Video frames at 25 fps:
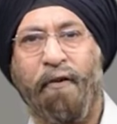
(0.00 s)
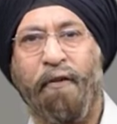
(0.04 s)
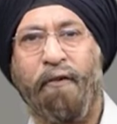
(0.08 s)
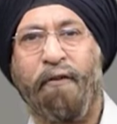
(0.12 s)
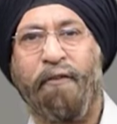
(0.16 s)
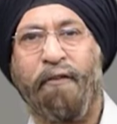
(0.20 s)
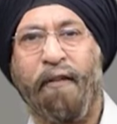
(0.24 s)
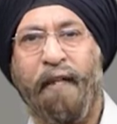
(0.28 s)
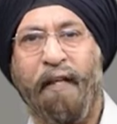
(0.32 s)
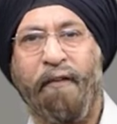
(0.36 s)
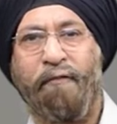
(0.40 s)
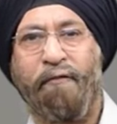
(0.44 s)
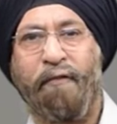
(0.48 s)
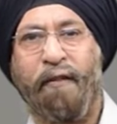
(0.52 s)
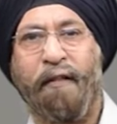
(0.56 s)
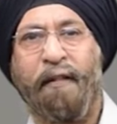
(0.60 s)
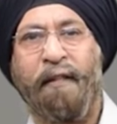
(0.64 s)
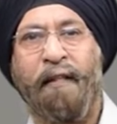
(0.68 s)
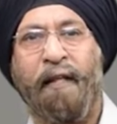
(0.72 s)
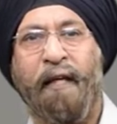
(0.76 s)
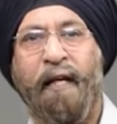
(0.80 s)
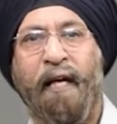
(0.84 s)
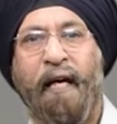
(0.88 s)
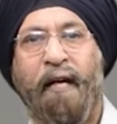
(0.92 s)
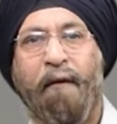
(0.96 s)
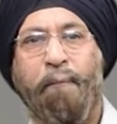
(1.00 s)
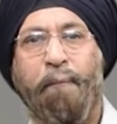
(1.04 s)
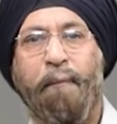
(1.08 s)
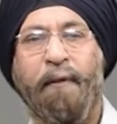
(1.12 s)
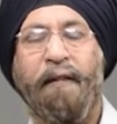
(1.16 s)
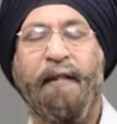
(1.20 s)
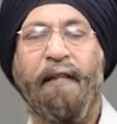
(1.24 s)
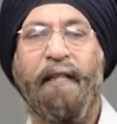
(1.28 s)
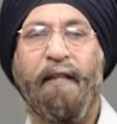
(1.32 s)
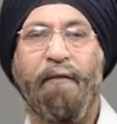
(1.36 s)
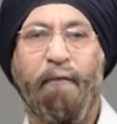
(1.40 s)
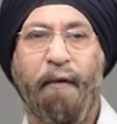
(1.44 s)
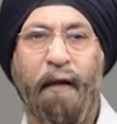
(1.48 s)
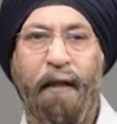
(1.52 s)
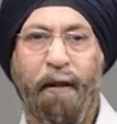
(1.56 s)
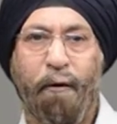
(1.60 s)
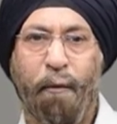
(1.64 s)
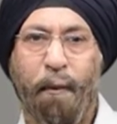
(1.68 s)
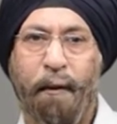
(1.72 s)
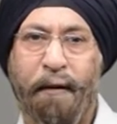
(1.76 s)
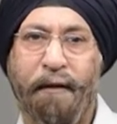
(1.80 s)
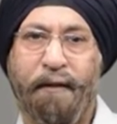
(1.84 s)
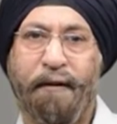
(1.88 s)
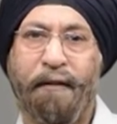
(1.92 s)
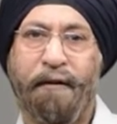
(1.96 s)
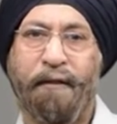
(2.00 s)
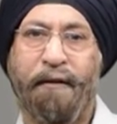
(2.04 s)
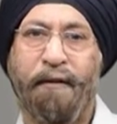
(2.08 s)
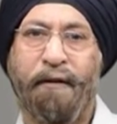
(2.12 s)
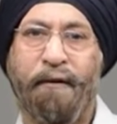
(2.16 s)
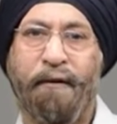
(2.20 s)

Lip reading: on driving have been evaluated.